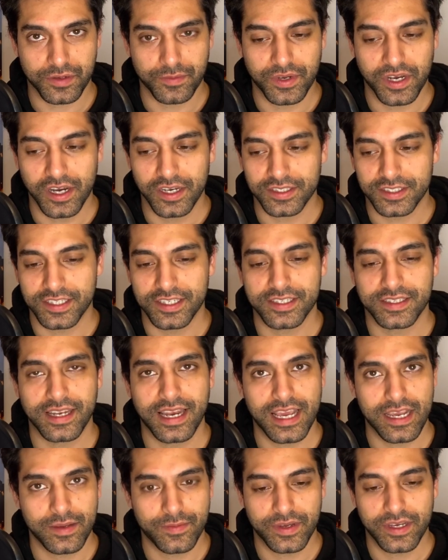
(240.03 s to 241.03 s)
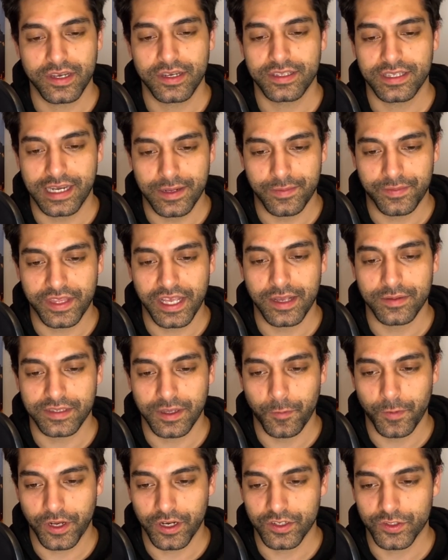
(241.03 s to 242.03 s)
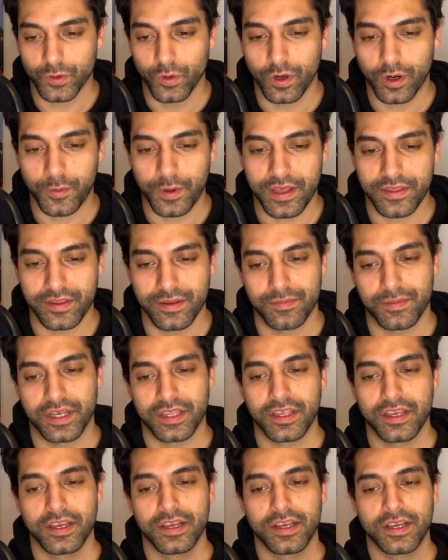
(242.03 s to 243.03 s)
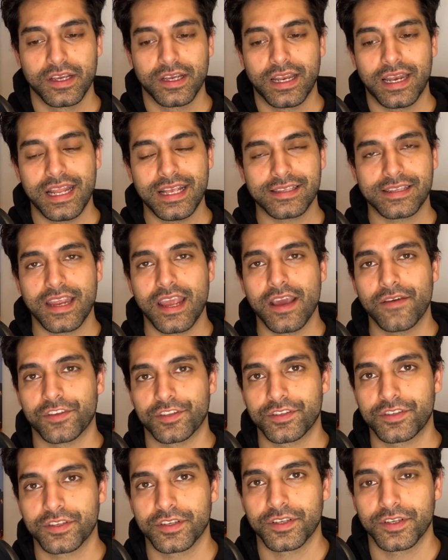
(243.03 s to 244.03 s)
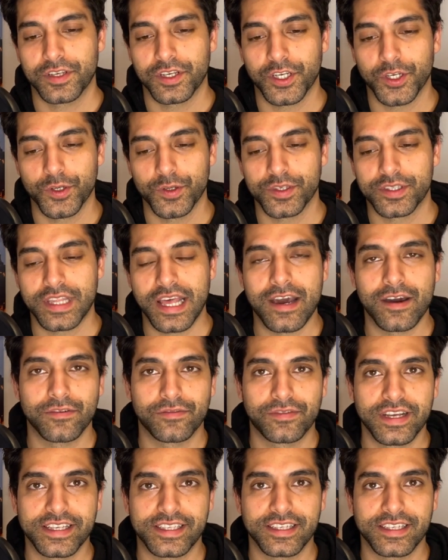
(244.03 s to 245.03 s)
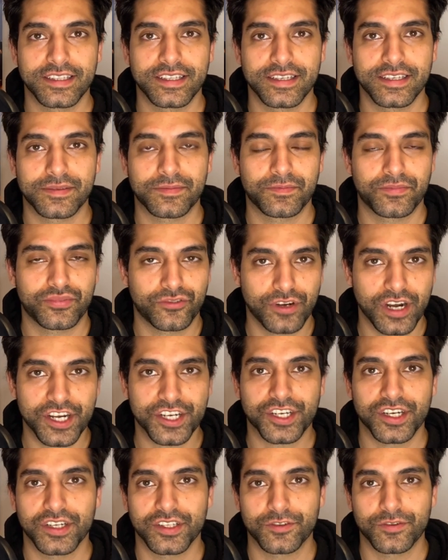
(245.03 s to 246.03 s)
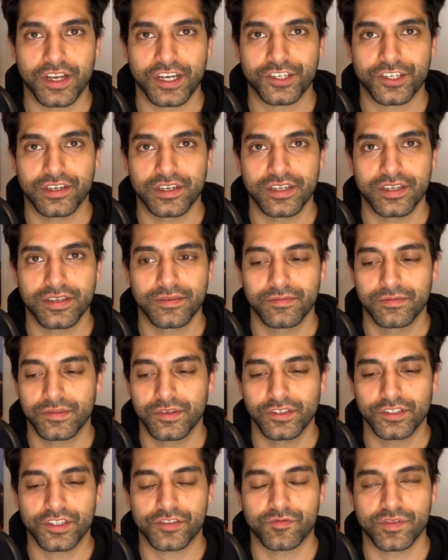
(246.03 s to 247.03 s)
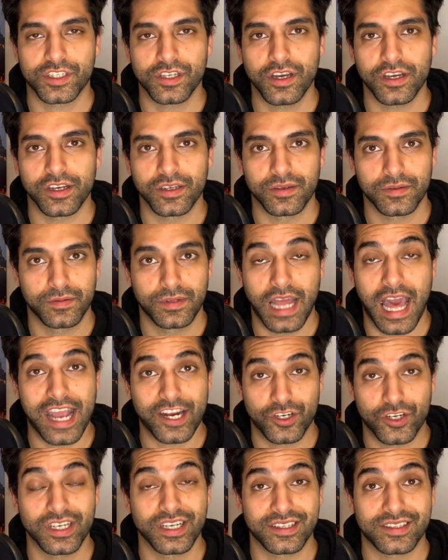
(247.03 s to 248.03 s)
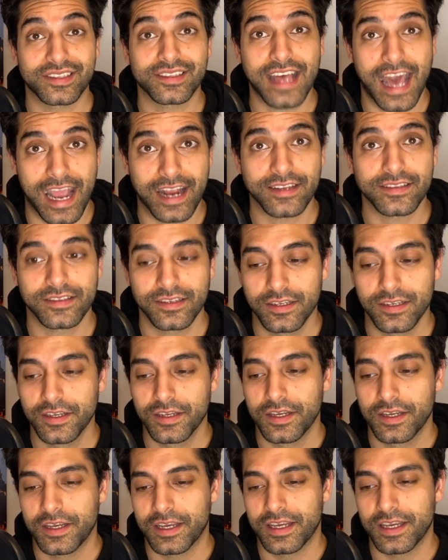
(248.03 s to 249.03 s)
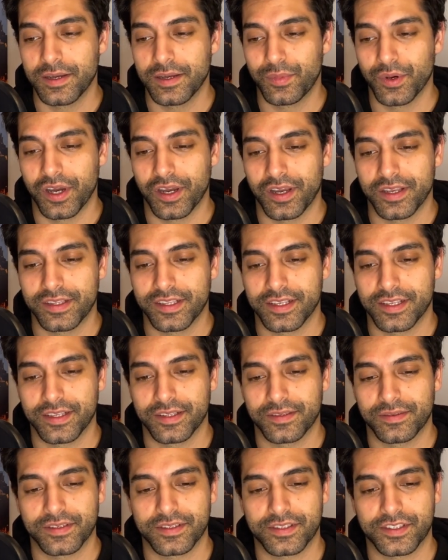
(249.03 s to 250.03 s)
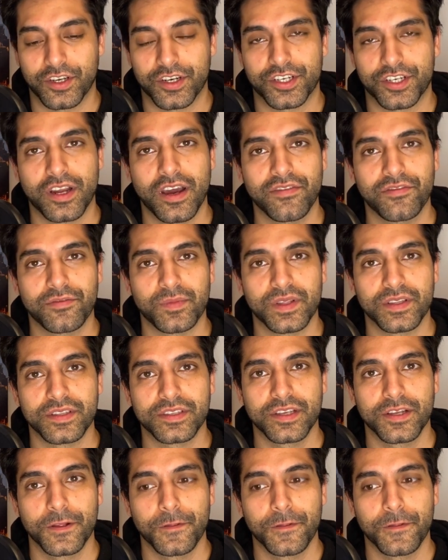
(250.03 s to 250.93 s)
parties, Labour and Lib Dems, and we're going to talk about them. But Leslie Evans, who is now facing this pressure to actually not just resign, but actually get sacked by the Scottish government,